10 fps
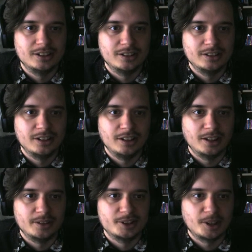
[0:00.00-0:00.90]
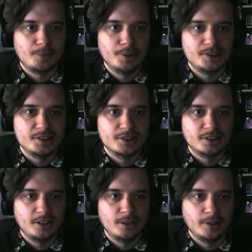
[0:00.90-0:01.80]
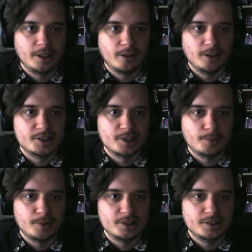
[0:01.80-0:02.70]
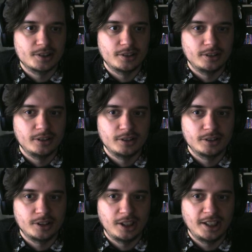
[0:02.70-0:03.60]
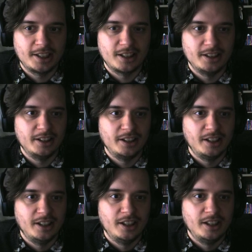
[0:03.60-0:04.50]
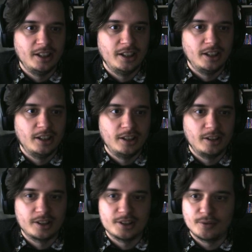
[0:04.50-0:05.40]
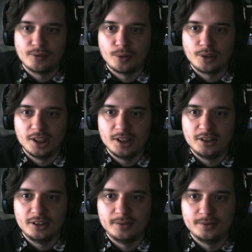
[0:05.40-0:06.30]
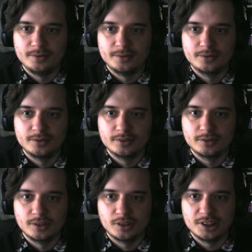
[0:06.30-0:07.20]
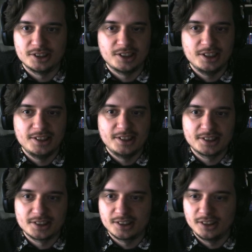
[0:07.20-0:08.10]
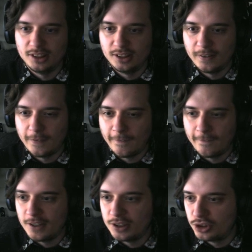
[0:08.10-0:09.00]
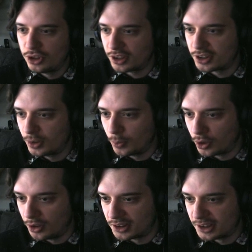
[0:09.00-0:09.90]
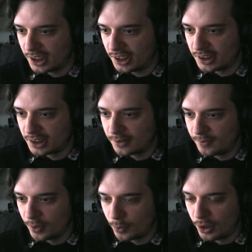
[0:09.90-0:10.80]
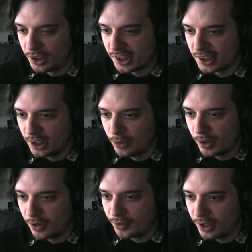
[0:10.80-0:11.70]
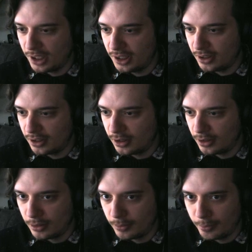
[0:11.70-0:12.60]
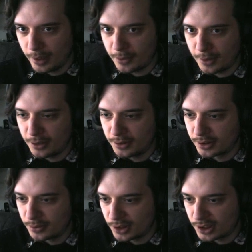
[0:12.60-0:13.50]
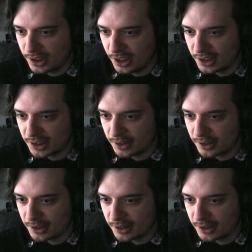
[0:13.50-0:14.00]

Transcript: yeah, set pieces. I don't know why I call it set pieces. I like okay, the floor here. You can see this is just the world settings. The world has a little bit of a background, which is nice.